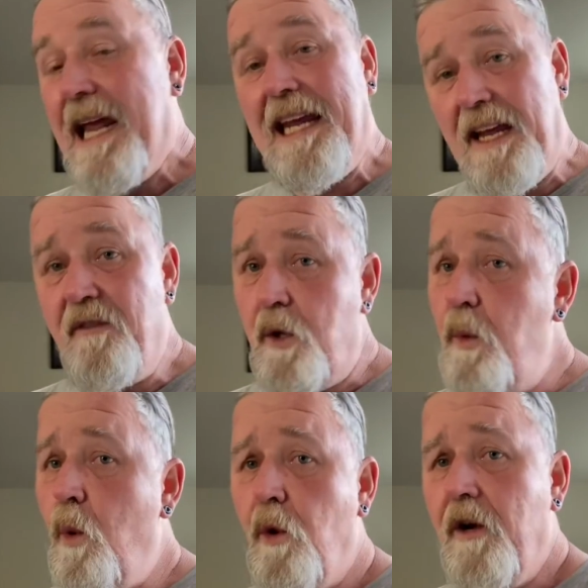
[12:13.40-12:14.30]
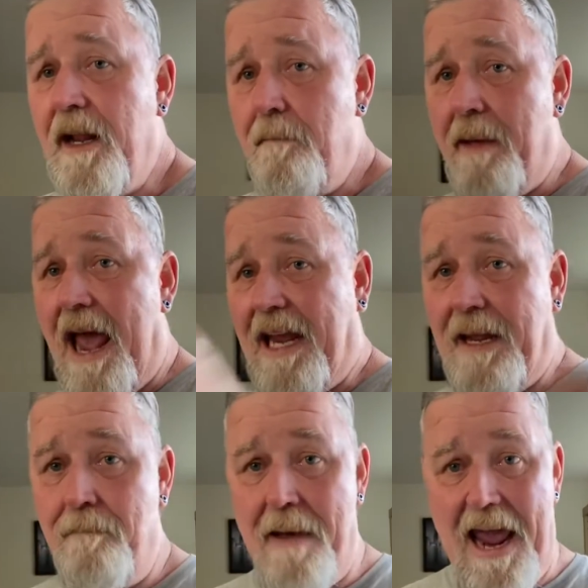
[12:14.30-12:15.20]
If you ordered it back
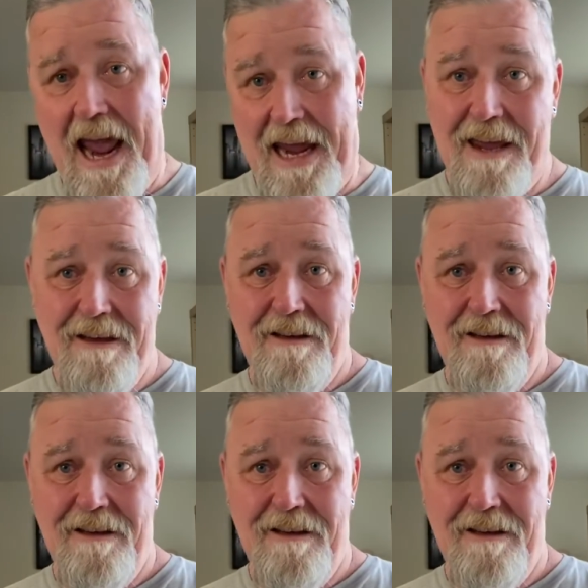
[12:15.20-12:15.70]
in May,